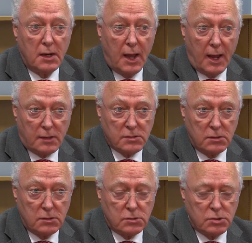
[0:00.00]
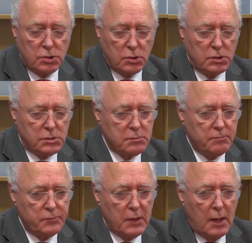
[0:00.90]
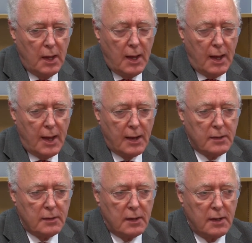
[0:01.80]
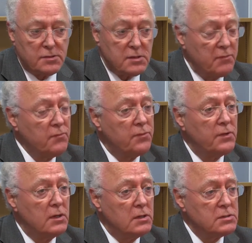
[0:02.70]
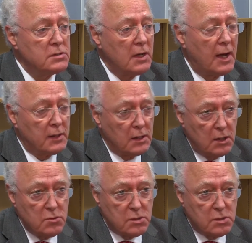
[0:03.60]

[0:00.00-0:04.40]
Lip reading: an excellent choice. And it's given first at a low